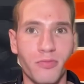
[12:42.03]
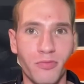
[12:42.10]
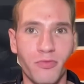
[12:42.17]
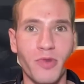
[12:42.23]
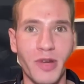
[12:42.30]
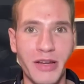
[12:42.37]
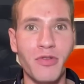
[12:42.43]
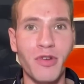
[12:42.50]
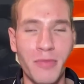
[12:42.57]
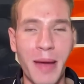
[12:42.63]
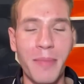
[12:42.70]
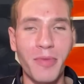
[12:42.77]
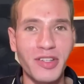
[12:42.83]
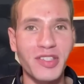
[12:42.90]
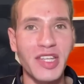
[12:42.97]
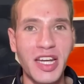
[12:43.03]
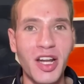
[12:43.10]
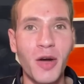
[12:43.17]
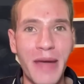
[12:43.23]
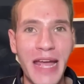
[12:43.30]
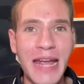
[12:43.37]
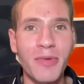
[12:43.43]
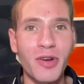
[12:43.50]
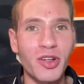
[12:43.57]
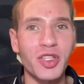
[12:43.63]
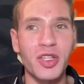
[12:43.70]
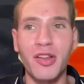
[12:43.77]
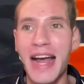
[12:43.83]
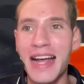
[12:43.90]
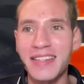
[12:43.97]
we remember Dino Babers,
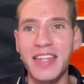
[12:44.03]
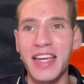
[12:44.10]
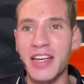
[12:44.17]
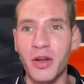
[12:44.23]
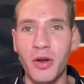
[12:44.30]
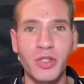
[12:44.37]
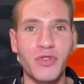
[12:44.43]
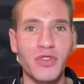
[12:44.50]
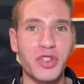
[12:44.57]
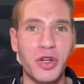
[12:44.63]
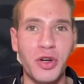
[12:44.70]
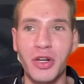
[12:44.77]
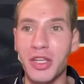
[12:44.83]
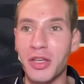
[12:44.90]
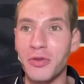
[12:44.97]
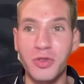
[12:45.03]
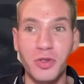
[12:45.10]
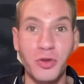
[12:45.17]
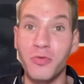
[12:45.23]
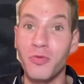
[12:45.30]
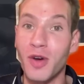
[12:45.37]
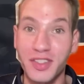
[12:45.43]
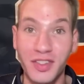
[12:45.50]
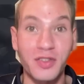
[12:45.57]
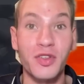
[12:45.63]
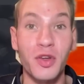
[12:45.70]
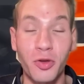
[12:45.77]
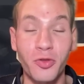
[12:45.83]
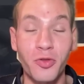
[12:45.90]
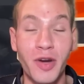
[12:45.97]
the last head coach for Syracuse, who wasn't
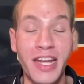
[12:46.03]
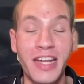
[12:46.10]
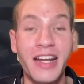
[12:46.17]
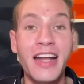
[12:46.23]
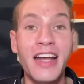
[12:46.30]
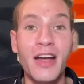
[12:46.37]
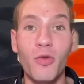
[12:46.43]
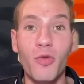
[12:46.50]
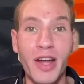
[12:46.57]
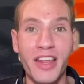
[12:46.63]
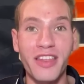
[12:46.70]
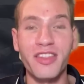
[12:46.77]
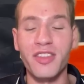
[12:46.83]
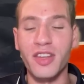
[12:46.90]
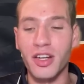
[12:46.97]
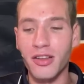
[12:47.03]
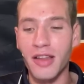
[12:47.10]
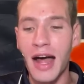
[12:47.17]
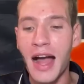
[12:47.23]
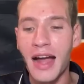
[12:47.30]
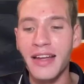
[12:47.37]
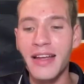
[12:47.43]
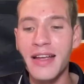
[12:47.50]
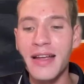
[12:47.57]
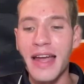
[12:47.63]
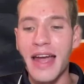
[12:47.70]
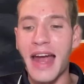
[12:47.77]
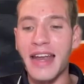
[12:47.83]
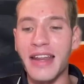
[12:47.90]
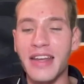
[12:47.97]
so great with the clock.
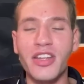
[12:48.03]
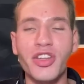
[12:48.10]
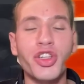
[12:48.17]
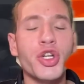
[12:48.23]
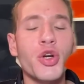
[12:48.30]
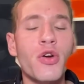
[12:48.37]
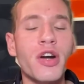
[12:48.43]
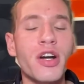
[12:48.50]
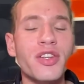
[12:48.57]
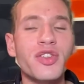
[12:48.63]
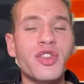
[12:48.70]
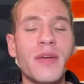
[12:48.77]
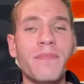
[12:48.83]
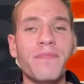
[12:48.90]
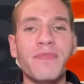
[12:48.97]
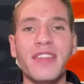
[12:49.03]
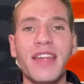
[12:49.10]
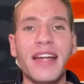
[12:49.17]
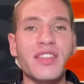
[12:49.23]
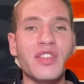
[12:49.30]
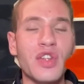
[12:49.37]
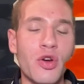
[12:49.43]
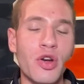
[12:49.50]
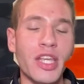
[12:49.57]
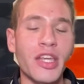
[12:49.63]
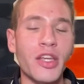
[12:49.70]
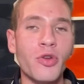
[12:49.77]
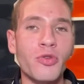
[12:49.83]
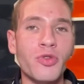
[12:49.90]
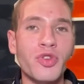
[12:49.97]
And it ensures that
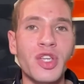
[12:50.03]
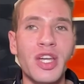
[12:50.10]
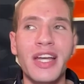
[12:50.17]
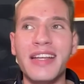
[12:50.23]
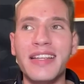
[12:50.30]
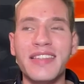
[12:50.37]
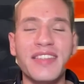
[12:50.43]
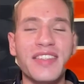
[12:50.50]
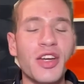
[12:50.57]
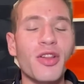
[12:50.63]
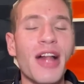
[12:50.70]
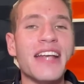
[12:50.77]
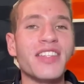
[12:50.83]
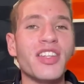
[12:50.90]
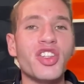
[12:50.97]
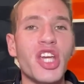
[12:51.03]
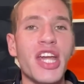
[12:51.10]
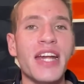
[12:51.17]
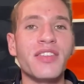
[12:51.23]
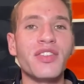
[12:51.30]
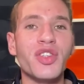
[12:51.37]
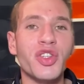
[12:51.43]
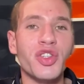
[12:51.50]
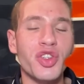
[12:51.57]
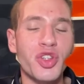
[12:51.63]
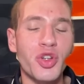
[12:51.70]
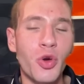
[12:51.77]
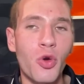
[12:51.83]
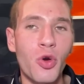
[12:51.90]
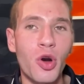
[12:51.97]
Syracuse still has a chance to
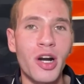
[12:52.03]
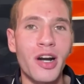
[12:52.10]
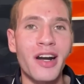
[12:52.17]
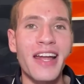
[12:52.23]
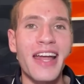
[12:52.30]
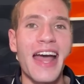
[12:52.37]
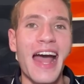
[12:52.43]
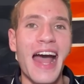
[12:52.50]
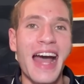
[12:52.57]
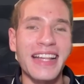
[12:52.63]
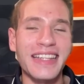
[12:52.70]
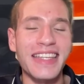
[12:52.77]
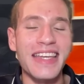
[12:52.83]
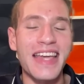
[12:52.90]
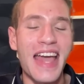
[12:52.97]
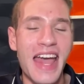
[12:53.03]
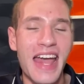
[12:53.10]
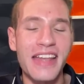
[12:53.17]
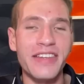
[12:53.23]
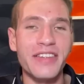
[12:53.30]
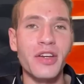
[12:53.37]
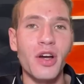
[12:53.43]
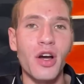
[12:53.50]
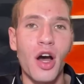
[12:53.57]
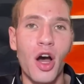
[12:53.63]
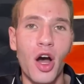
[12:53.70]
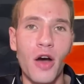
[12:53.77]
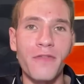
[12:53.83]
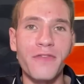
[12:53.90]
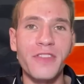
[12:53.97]
score at the end
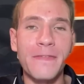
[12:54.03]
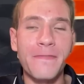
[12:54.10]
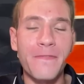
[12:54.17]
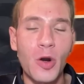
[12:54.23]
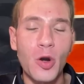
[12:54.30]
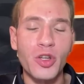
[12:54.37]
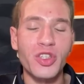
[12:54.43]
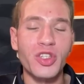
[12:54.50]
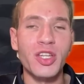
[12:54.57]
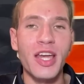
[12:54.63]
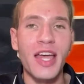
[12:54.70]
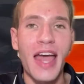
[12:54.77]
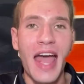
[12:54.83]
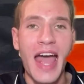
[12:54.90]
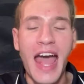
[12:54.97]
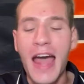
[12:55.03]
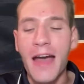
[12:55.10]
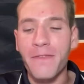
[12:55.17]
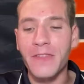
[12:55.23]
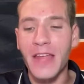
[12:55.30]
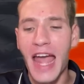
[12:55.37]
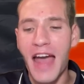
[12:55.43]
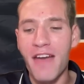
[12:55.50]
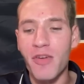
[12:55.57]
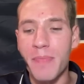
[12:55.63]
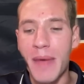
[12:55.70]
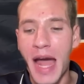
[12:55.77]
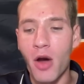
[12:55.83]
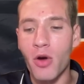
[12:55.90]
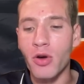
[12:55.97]
of the first half. They have
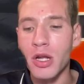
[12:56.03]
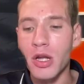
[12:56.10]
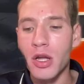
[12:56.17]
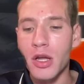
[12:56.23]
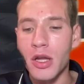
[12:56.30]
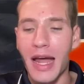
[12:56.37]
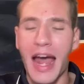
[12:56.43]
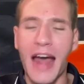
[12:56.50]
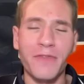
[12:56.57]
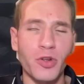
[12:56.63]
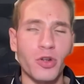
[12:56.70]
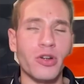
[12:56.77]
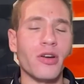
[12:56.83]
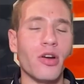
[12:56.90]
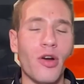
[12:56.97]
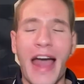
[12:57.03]
about, after